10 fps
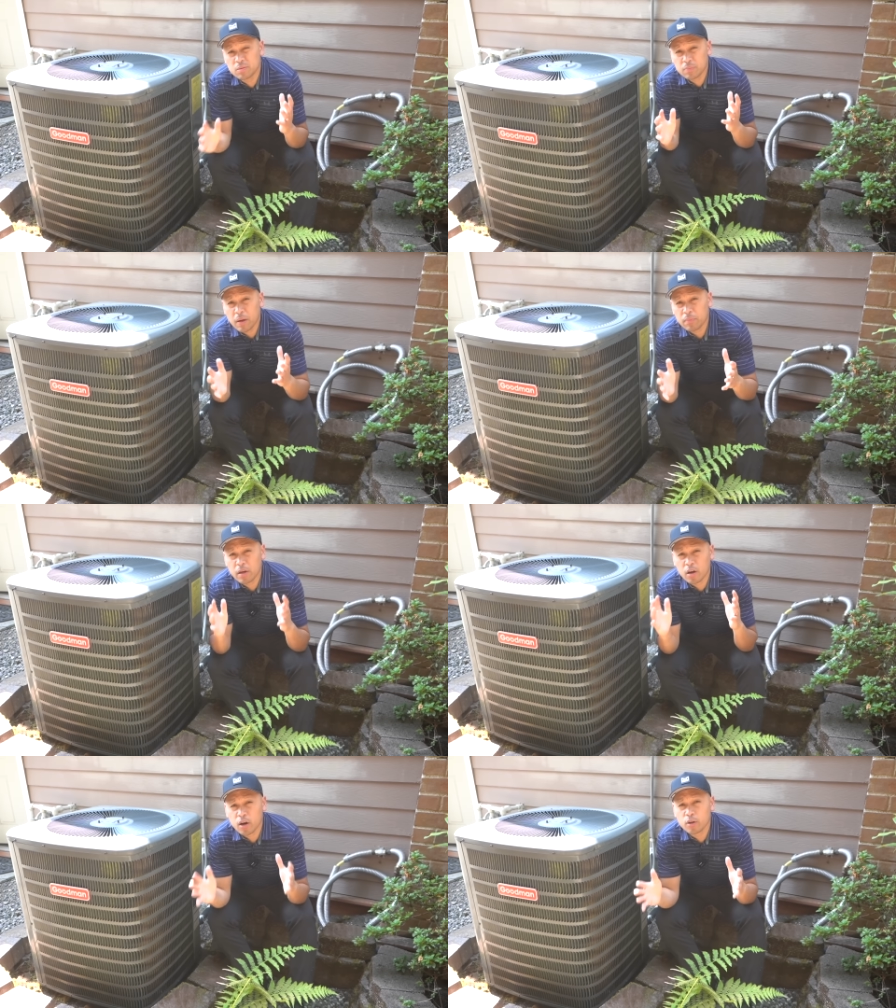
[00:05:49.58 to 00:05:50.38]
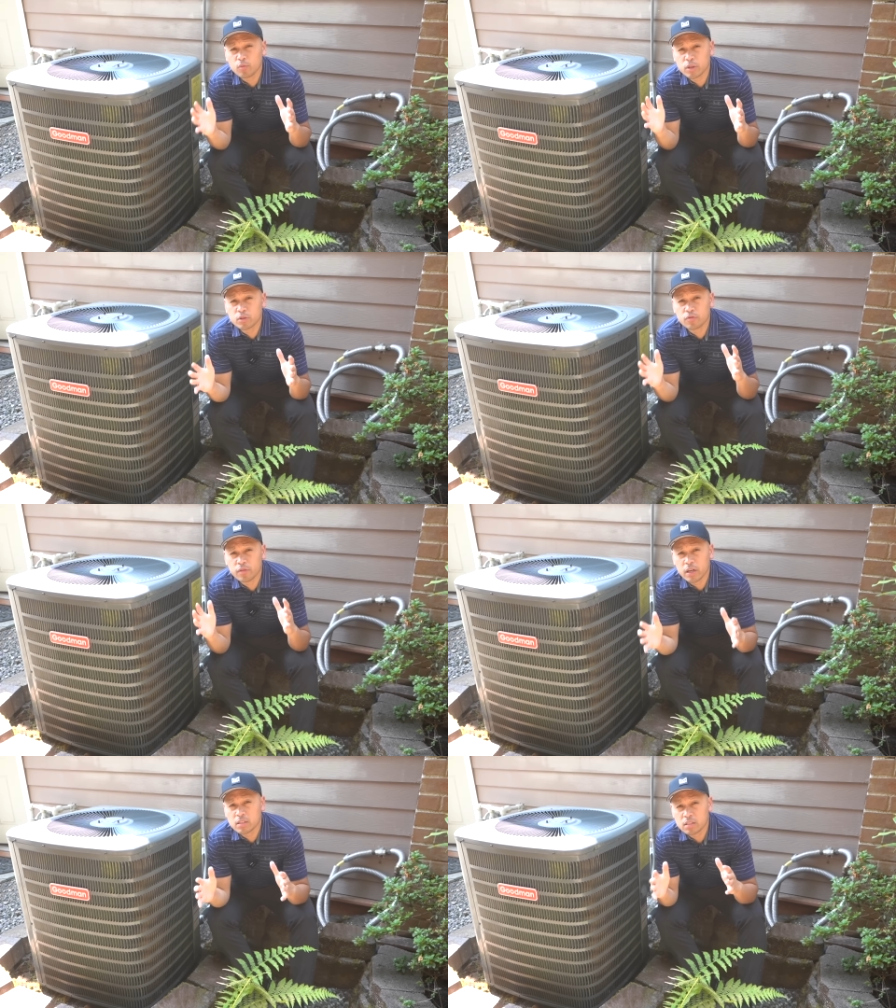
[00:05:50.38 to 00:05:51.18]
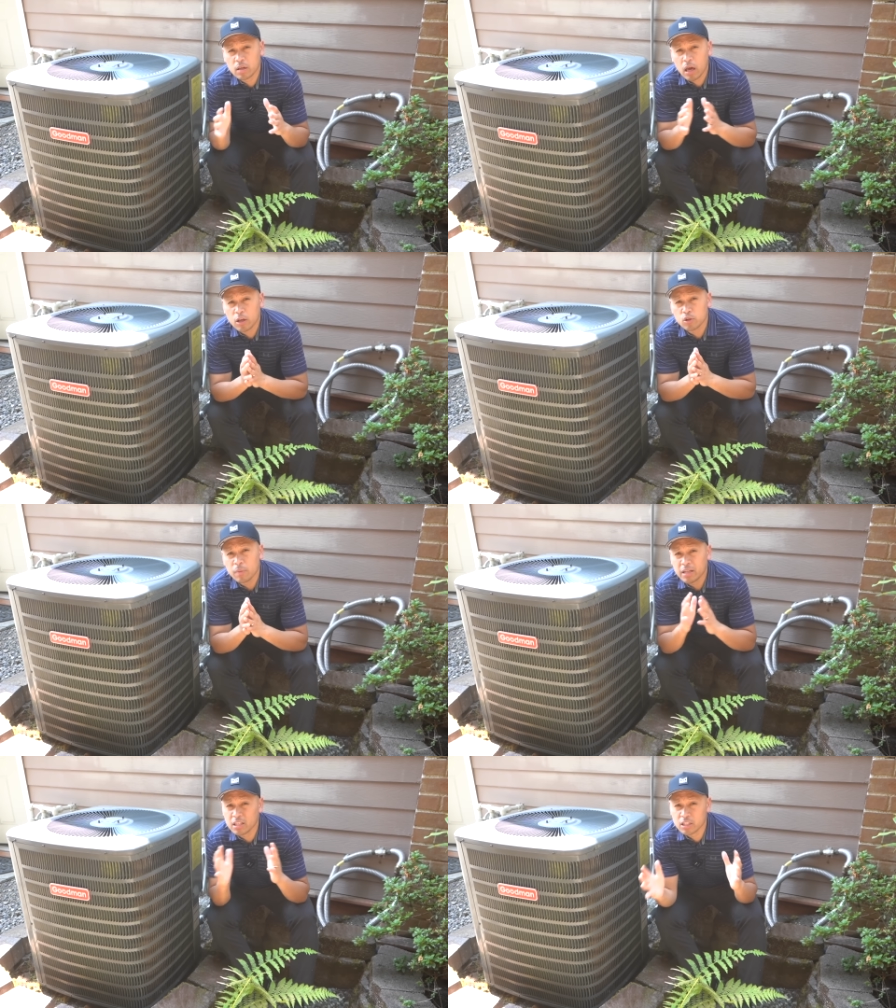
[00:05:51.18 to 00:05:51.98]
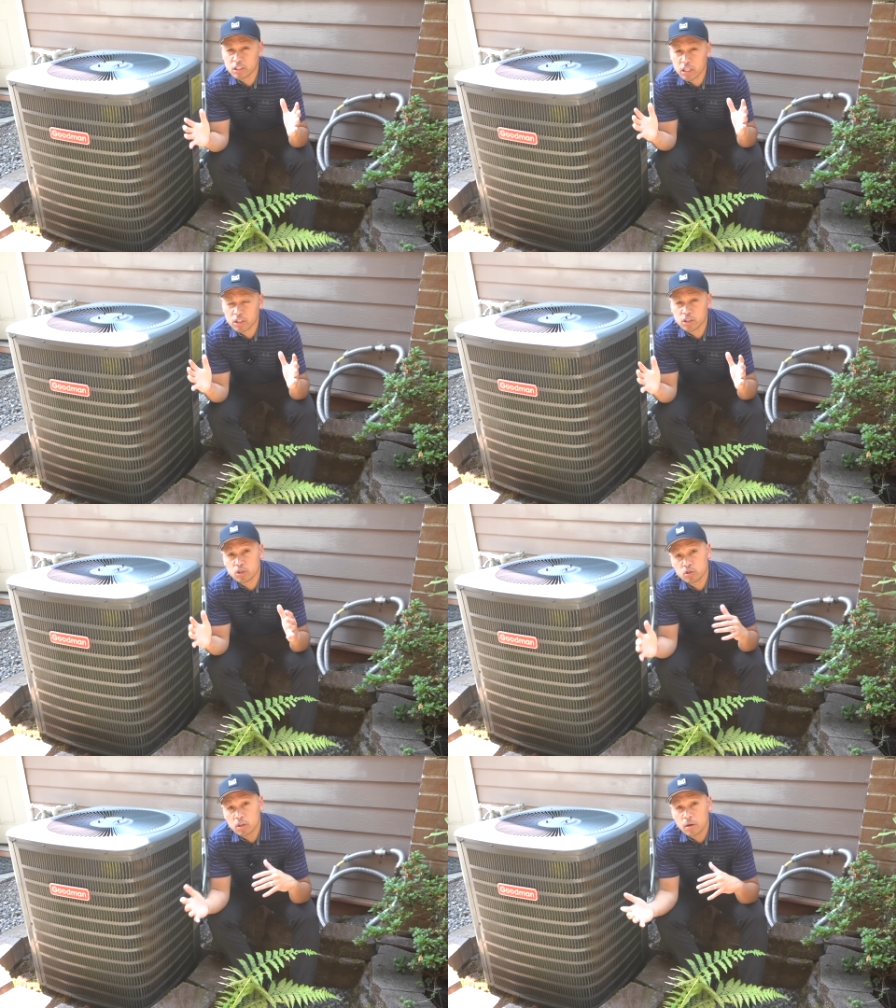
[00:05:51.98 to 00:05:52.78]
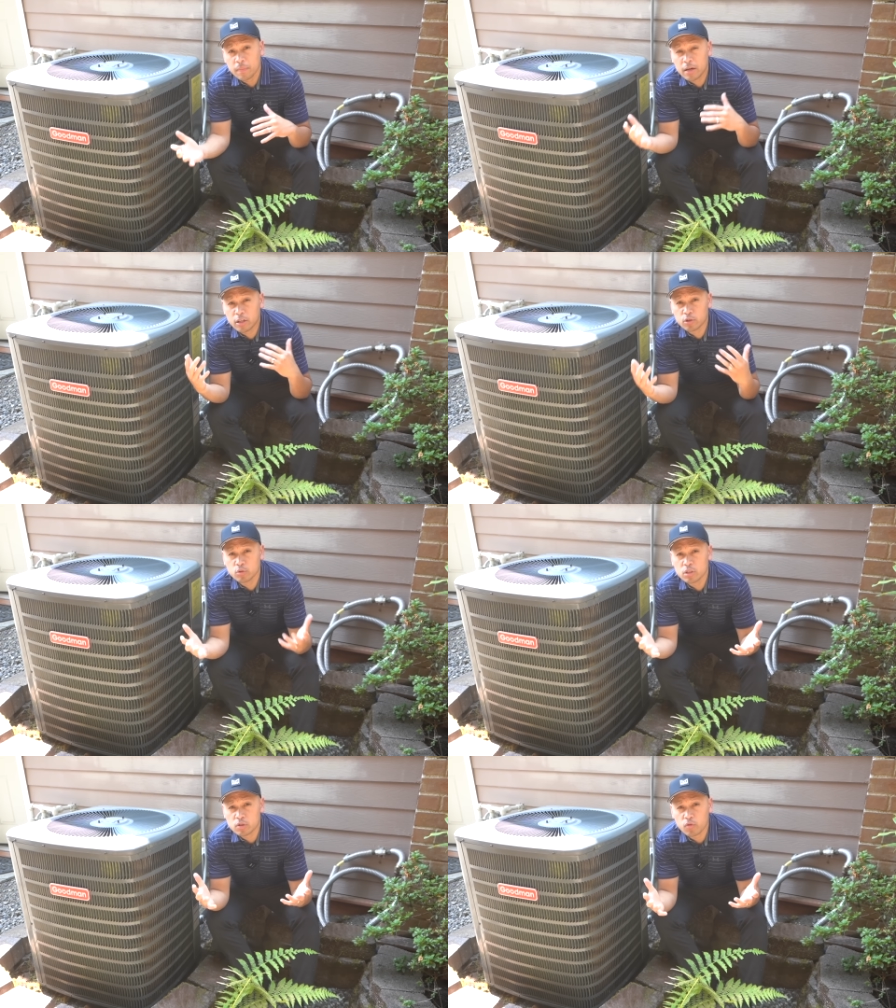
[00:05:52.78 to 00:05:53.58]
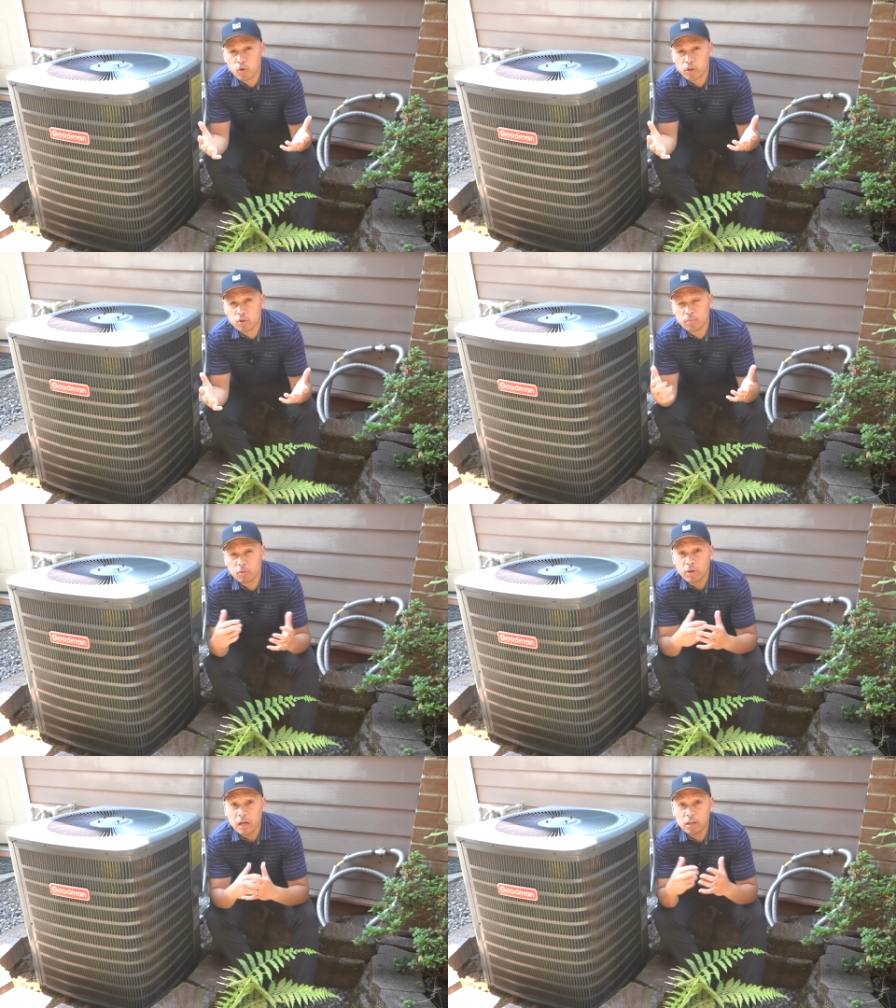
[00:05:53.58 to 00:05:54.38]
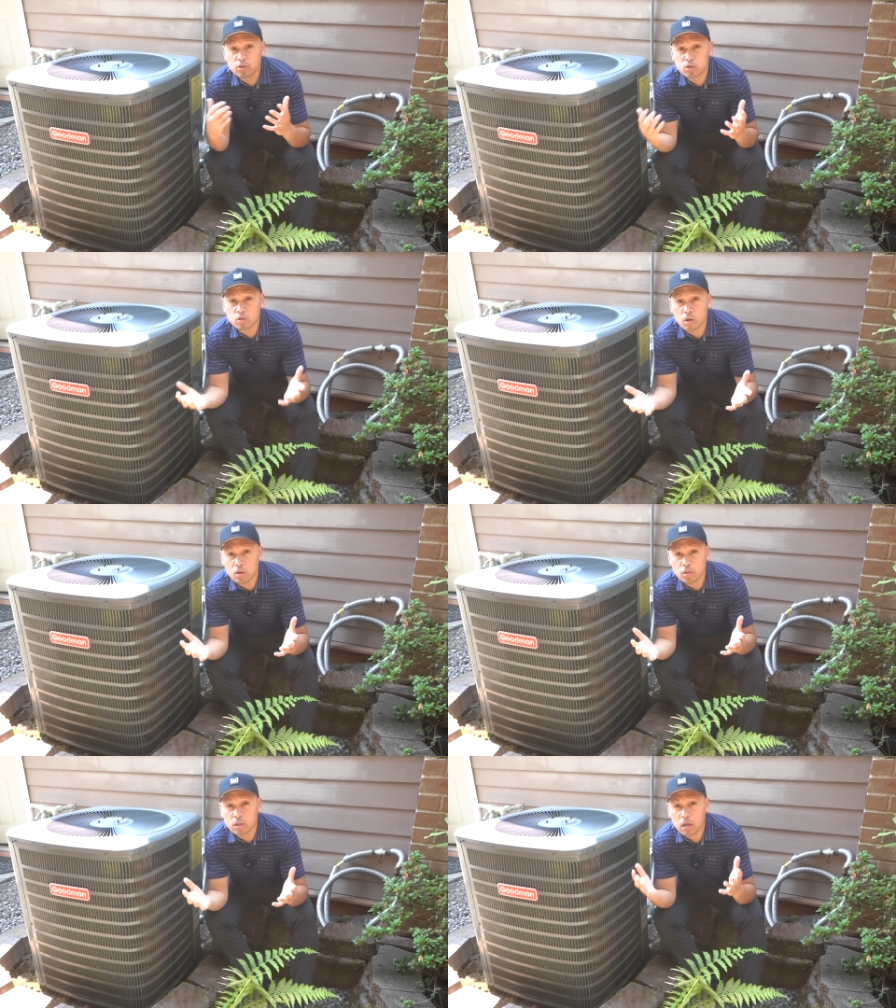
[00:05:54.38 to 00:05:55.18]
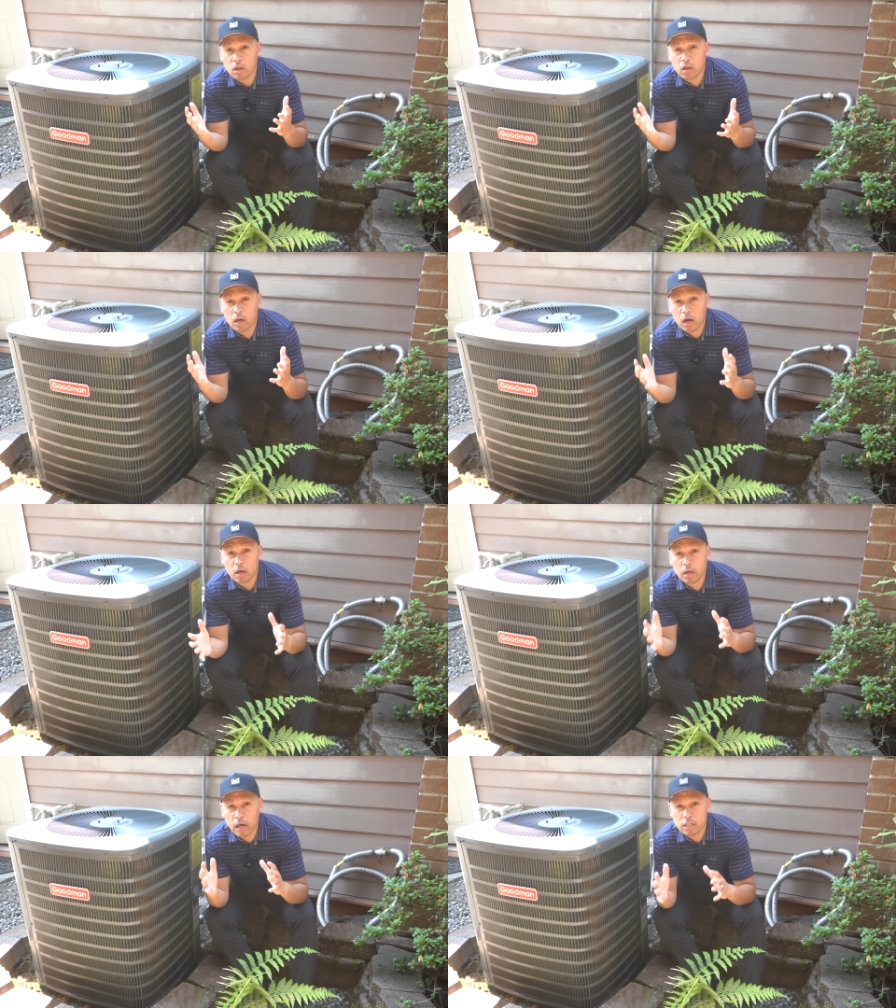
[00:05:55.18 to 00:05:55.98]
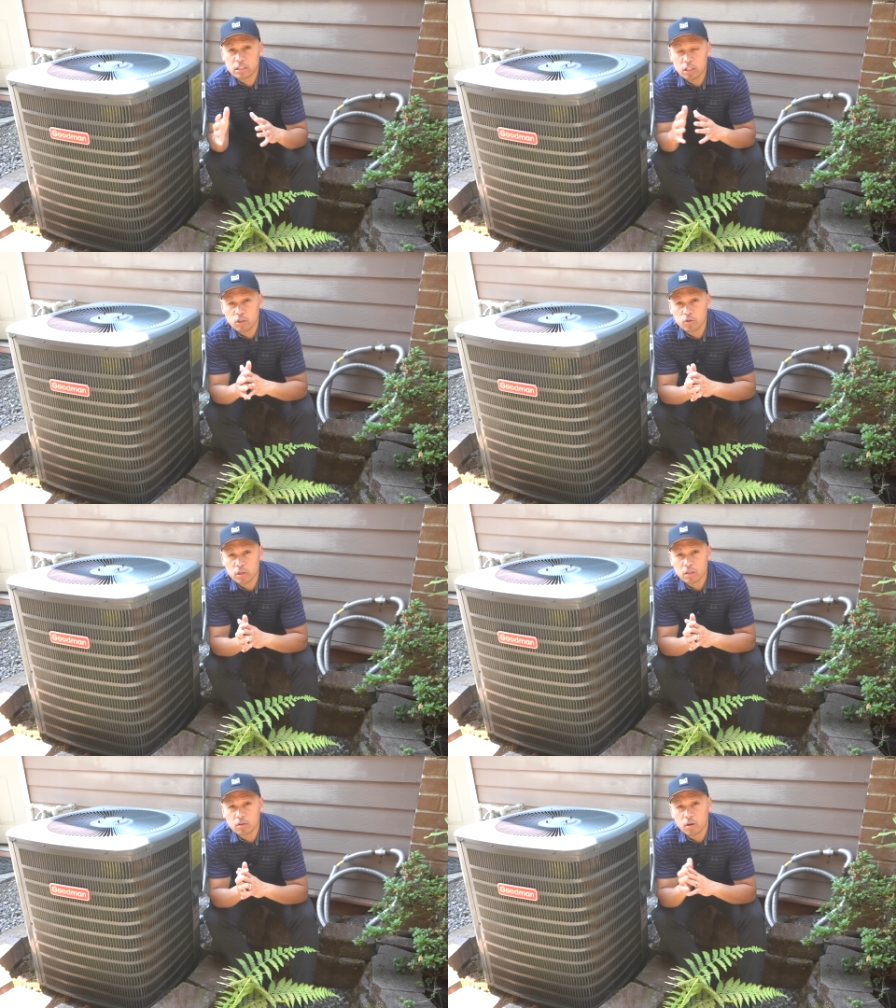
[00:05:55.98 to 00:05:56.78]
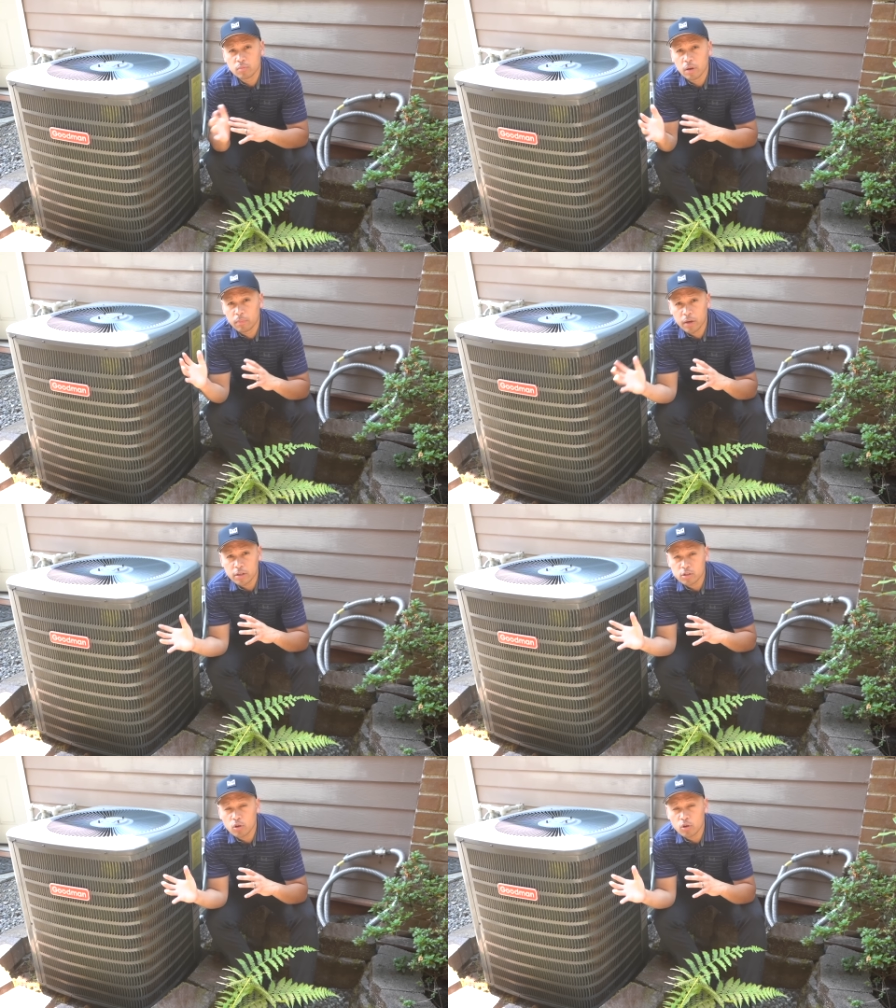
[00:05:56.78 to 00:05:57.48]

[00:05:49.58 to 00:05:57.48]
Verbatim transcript: is might be a hard one to fix and you might need a technician to come out and do this for you. But when I installed uh, AC unit on my parents'